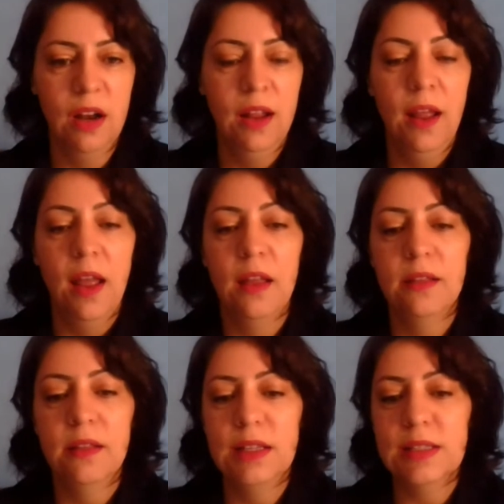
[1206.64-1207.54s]

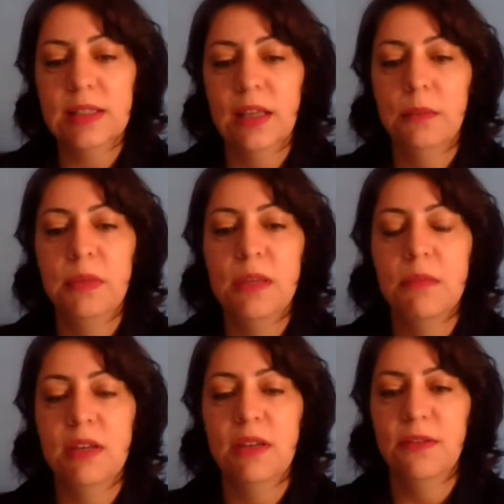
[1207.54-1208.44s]
posture, and
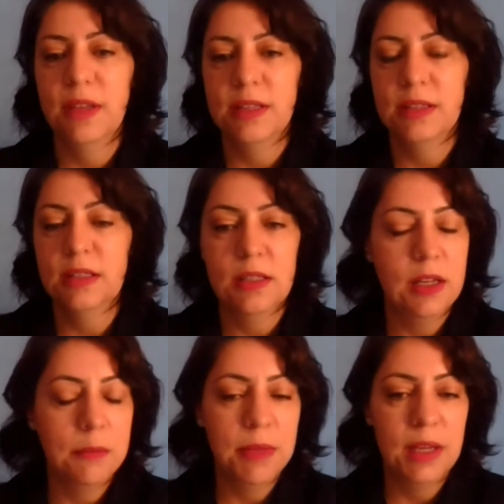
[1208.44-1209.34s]
this can be
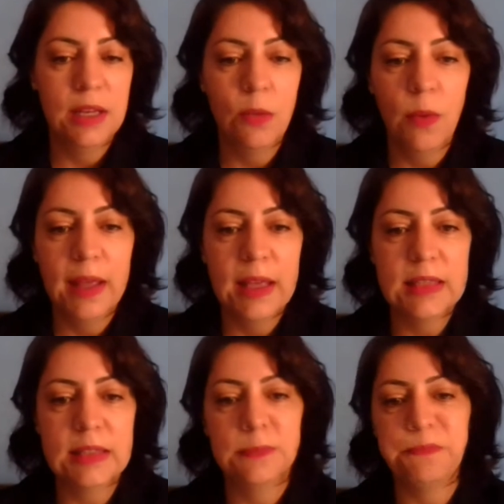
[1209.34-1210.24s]
manifested in many
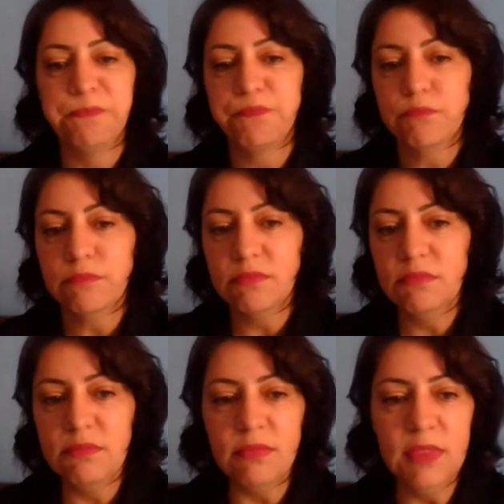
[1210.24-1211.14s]
ways.
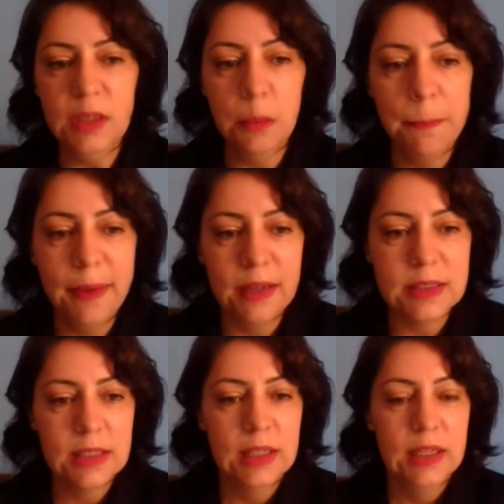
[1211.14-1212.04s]

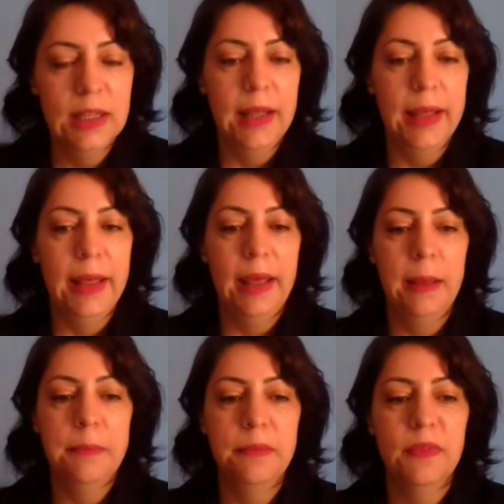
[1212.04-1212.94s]
But
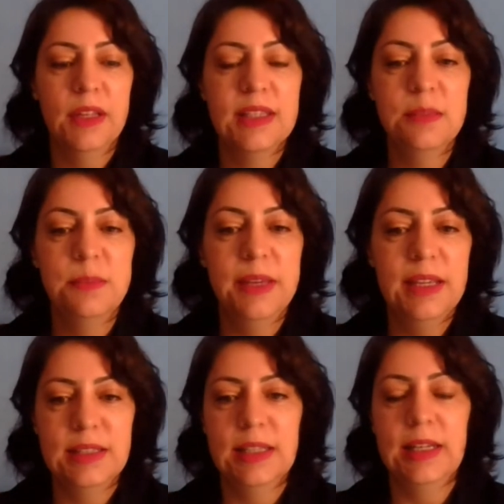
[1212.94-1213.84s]
it's
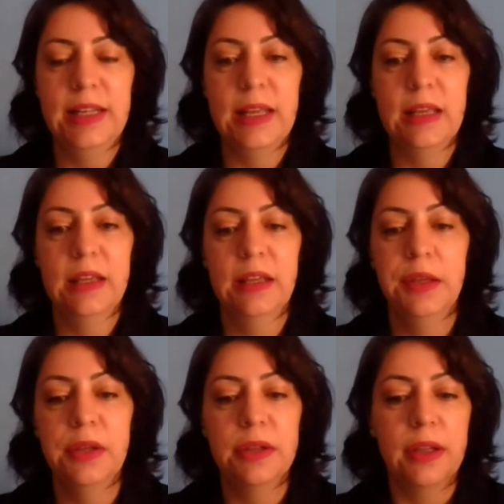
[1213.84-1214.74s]
basically
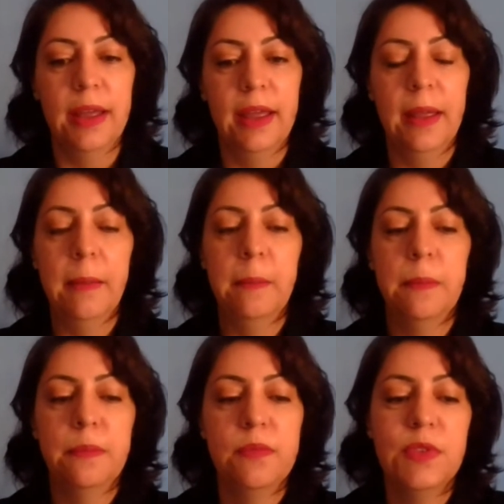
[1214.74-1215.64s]
um,
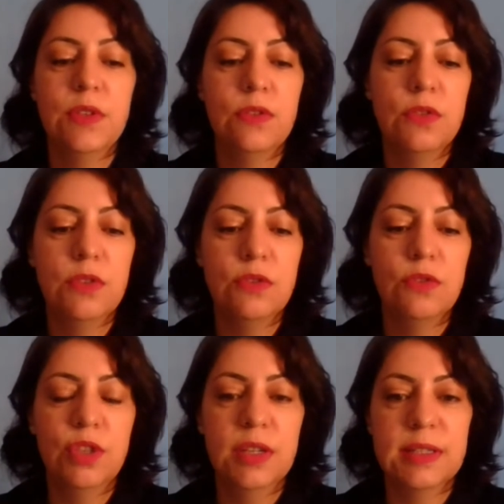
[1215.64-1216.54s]

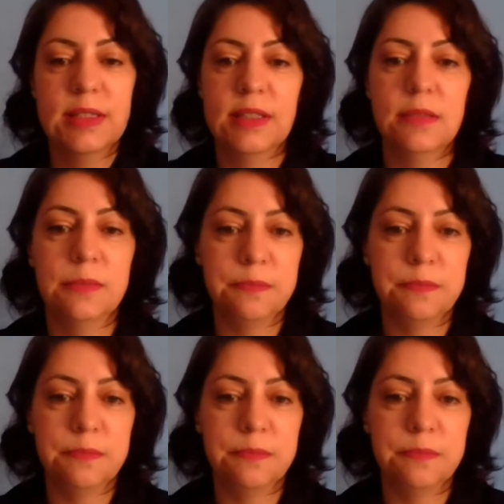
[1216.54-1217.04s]
just